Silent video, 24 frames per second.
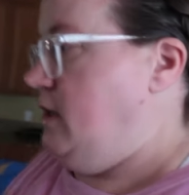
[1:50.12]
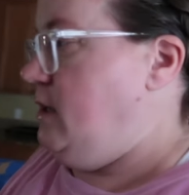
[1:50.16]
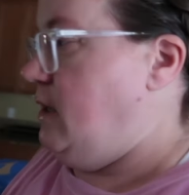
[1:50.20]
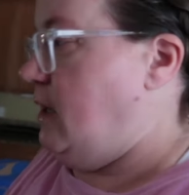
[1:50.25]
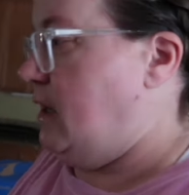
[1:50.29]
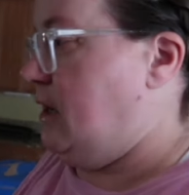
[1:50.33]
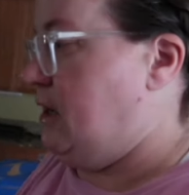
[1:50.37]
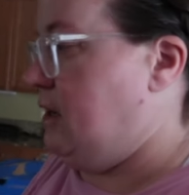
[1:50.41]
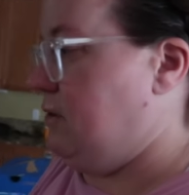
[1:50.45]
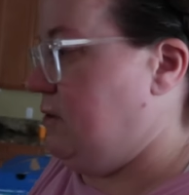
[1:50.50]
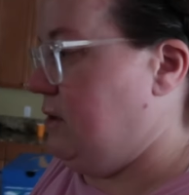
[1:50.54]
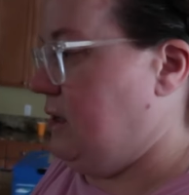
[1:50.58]

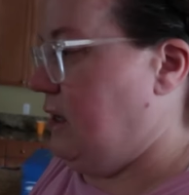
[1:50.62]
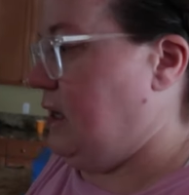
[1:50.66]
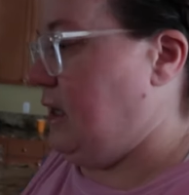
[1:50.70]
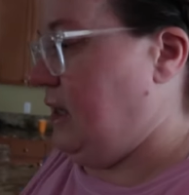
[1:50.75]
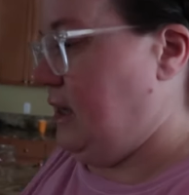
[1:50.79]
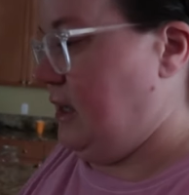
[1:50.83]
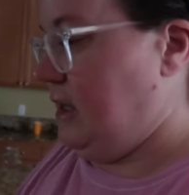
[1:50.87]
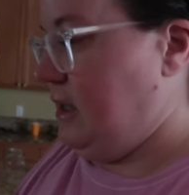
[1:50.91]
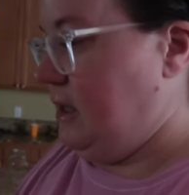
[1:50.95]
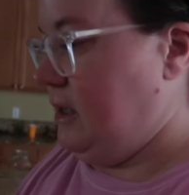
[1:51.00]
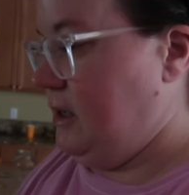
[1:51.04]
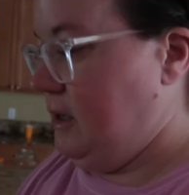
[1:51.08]
How you doing,
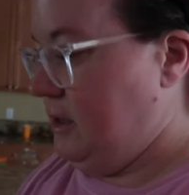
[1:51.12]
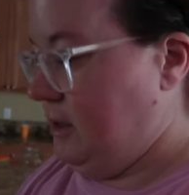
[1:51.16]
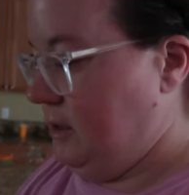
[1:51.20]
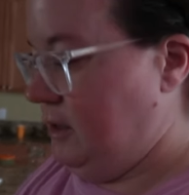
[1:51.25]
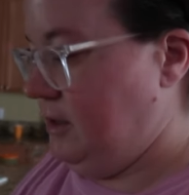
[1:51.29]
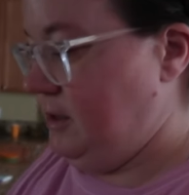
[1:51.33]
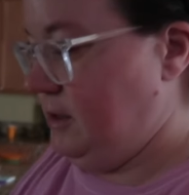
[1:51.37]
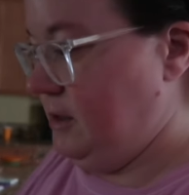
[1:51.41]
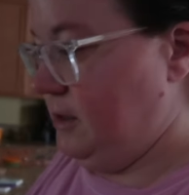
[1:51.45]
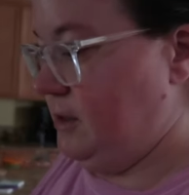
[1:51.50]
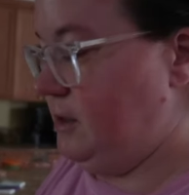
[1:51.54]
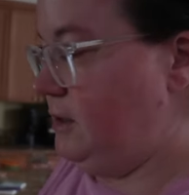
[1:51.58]
Kaylee?
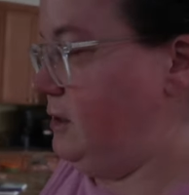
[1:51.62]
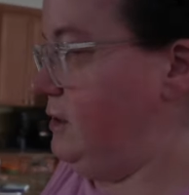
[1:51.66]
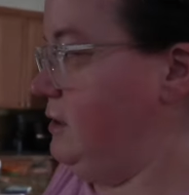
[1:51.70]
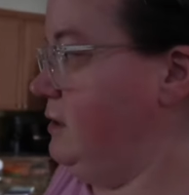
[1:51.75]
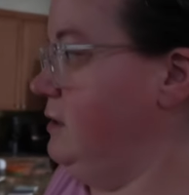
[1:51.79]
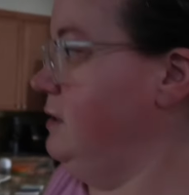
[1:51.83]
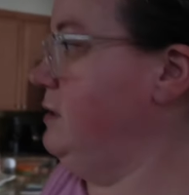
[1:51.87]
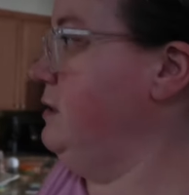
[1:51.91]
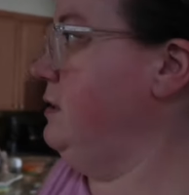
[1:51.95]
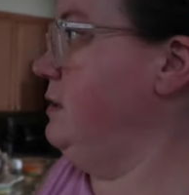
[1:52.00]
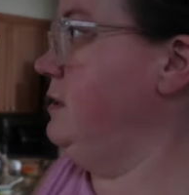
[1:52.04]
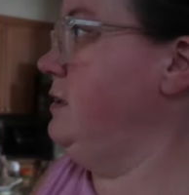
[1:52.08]

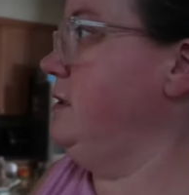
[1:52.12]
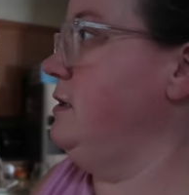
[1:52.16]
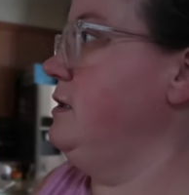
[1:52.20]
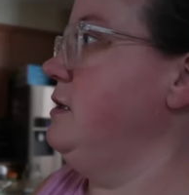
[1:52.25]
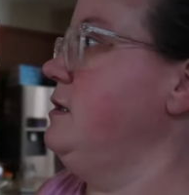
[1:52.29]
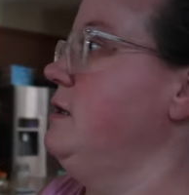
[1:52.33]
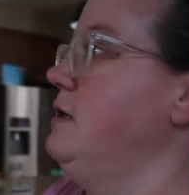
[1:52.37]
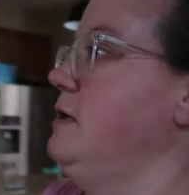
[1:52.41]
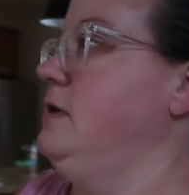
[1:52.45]
Good.